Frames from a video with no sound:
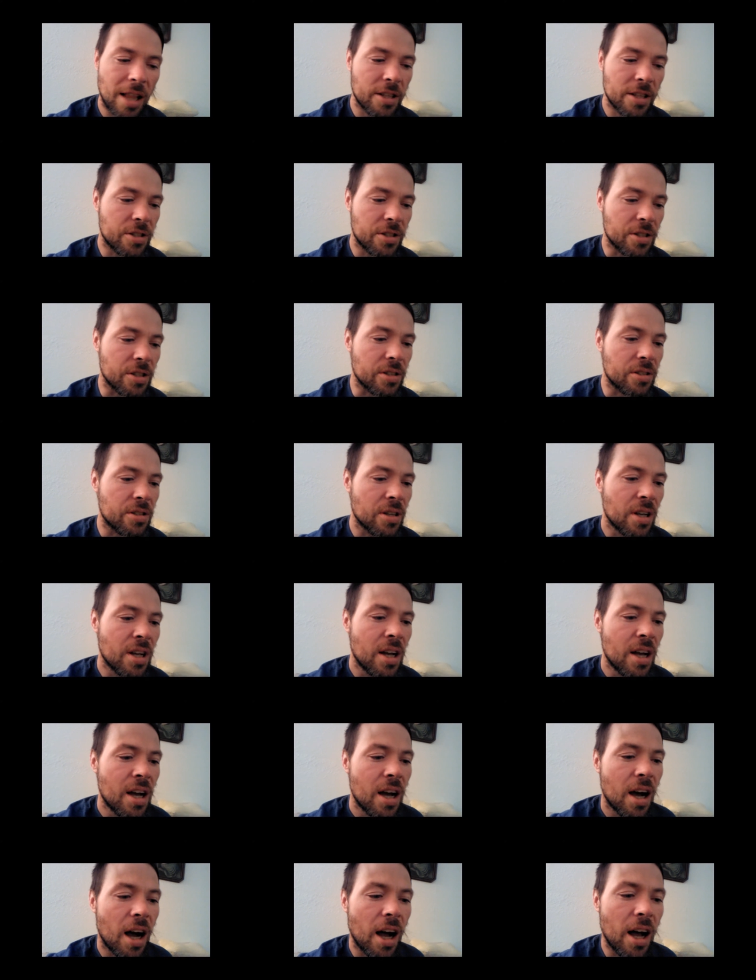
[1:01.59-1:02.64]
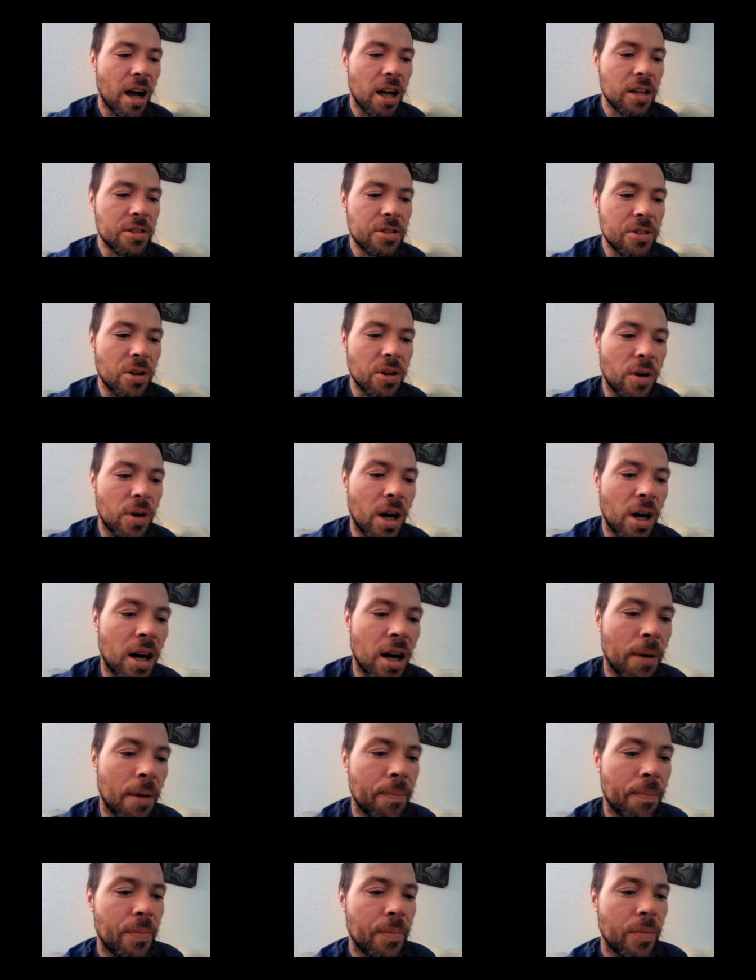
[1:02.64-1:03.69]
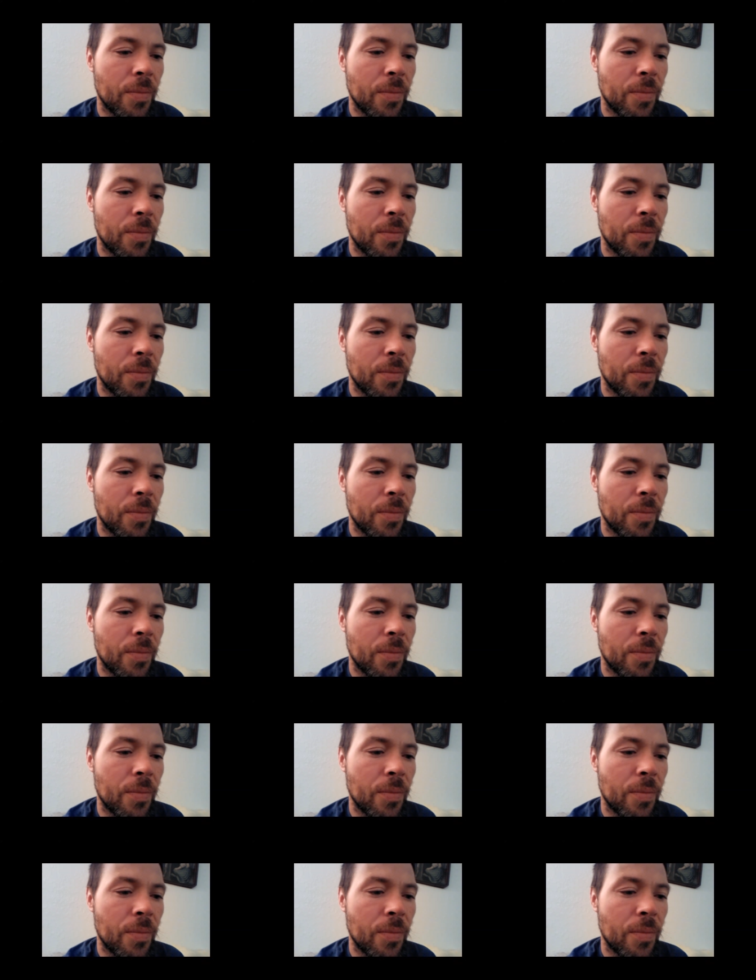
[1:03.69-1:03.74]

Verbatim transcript: autolysis. I also